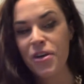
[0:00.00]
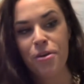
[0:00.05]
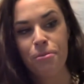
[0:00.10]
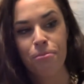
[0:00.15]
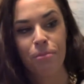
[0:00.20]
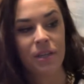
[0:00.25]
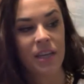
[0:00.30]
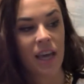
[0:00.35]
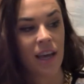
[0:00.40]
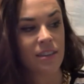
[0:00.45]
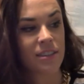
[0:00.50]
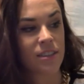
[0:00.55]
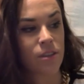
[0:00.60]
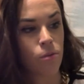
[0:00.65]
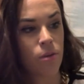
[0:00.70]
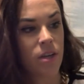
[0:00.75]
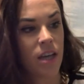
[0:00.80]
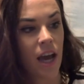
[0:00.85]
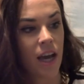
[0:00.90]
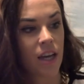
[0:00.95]
But yeah, so
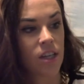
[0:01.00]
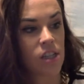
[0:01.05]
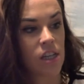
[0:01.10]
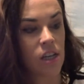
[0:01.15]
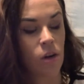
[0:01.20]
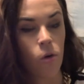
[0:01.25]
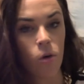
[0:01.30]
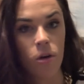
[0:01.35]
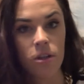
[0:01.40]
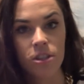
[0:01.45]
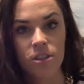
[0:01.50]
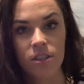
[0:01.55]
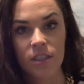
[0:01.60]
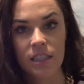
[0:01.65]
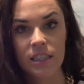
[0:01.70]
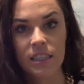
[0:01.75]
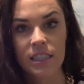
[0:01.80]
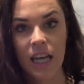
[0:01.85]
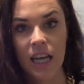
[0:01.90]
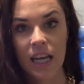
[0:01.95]
we actually ordered
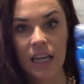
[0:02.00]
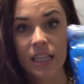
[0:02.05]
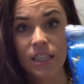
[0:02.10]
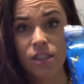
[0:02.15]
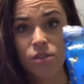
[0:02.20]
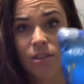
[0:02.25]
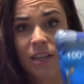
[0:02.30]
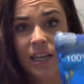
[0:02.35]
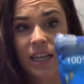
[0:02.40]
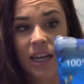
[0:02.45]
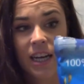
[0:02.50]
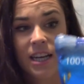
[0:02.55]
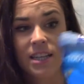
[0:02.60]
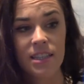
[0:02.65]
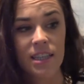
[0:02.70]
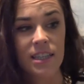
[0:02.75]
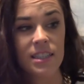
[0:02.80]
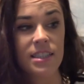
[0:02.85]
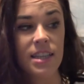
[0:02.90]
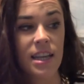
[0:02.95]
this, and it's really nice,
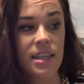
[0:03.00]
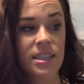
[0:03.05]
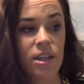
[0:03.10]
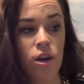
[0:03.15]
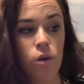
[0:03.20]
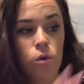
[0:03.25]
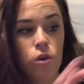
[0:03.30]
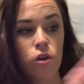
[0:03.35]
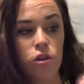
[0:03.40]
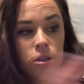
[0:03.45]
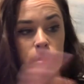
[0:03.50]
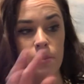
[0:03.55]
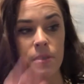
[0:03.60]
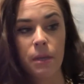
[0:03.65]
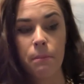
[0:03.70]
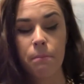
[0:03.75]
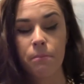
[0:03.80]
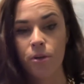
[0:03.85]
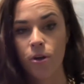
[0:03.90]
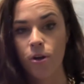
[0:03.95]
and it says here
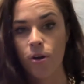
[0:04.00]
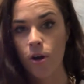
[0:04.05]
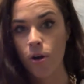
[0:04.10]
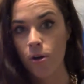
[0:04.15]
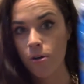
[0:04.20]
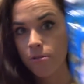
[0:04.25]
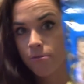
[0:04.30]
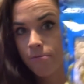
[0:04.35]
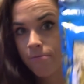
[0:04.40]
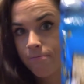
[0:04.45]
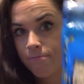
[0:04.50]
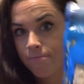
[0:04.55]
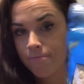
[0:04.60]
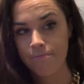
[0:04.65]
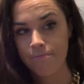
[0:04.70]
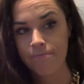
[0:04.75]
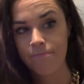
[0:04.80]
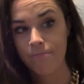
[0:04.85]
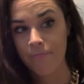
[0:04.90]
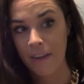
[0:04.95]
100% pure oat
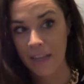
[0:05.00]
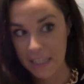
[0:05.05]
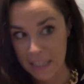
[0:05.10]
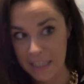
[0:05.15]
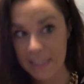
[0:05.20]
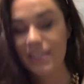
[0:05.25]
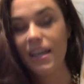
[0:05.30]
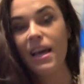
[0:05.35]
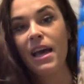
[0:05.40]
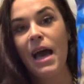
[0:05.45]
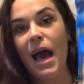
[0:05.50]
flakes,